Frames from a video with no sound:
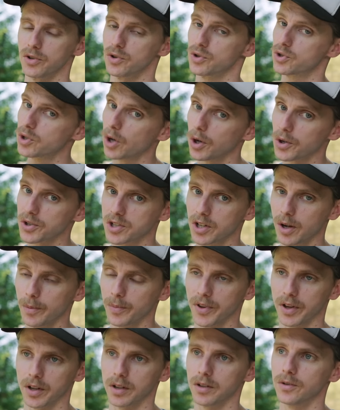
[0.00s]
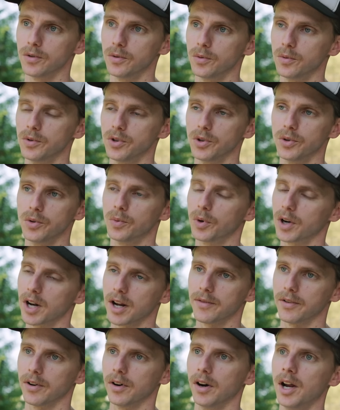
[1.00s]
You stole something, you
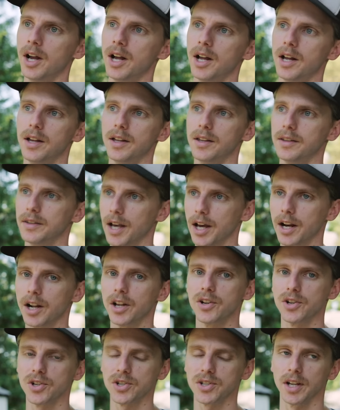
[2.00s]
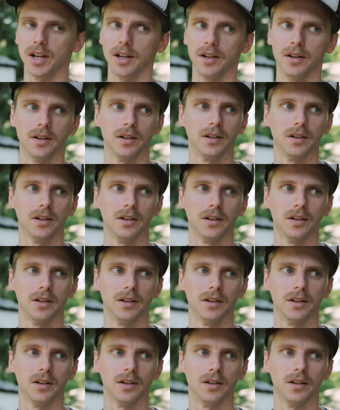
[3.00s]
whatever. That I understand.